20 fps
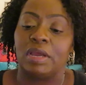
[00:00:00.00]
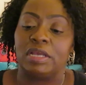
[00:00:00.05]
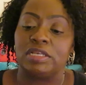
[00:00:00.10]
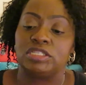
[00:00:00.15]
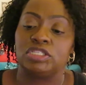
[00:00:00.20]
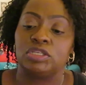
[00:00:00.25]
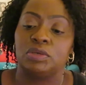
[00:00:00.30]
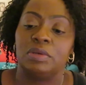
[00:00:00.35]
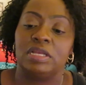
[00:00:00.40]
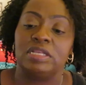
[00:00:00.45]
right,
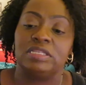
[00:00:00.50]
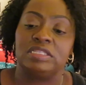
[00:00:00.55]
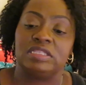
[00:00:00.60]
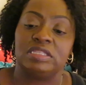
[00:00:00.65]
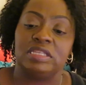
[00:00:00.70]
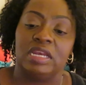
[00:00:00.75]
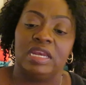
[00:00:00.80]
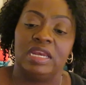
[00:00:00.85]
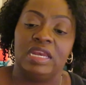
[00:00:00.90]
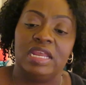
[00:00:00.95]
so it's
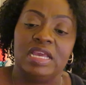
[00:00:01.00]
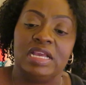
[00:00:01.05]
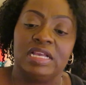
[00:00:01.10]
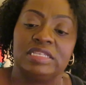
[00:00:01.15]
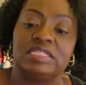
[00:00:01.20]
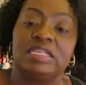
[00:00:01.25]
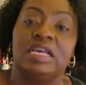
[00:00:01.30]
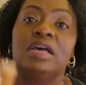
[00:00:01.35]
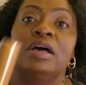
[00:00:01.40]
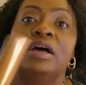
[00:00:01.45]
the
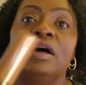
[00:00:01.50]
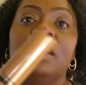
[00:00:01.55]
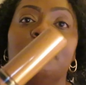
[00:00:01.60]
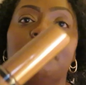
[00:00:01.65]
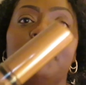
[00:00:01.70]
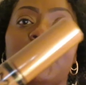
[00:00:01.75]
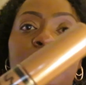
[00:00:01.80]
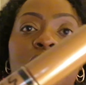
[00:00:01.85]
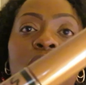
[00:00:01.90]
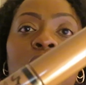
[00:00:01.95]
NYX
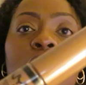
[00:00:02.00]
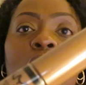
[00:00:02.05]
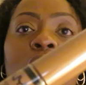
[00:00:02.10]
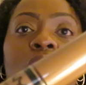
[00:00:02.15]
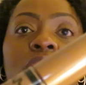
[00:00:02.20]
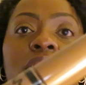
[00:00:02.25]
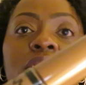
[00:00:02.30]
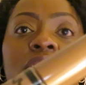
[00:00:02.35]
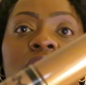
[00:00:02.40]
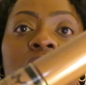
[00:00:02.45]
Butter
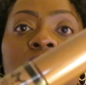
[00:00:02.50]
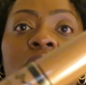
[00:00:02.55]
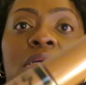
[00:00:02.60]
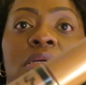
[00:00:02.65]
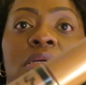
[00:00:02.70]
Gloss.